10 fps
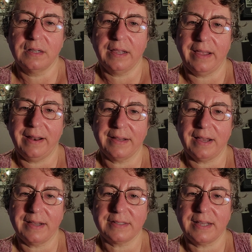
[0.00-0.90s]
And
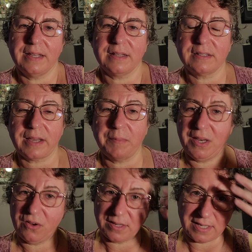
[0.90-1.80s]
I say this, I mean,
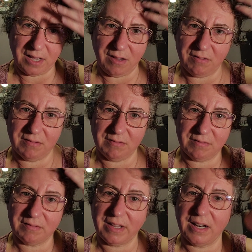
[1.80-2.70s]
you could tell
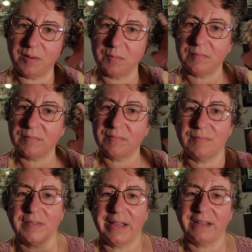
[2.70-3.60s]
that I'm,
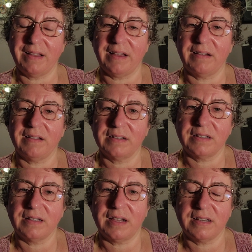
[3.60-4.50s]
like, not
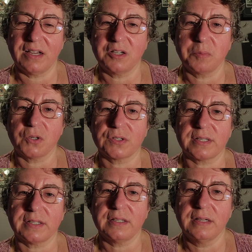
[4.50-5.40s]
a young
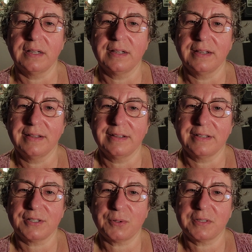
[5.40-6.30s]
person.
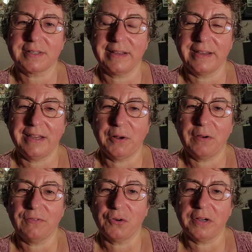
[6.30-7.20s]
So it's like, you know,
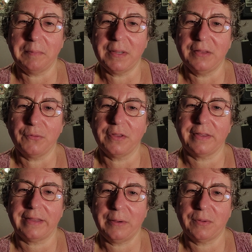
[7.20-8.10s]
I've already been through the
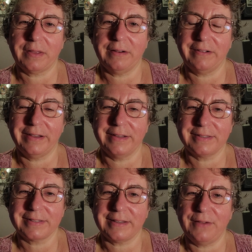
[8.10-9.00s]
thing with little
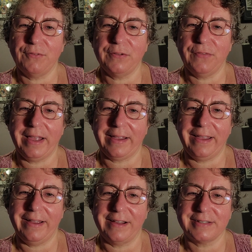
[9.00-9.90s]
kids. I've lived that
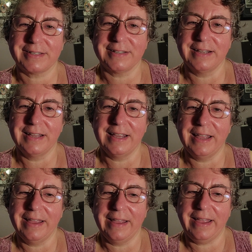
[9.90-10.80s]
chaos.
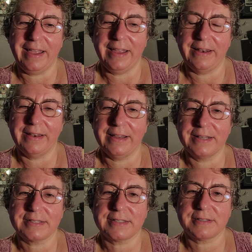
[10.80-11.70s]
And
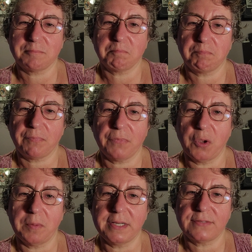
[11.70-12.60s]
it's
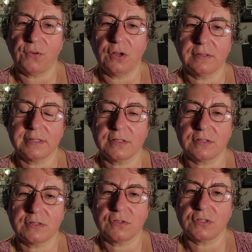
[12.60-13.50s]
nobody's fault. It's
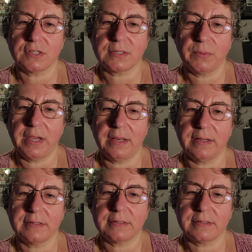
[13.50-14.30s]
just the way it is.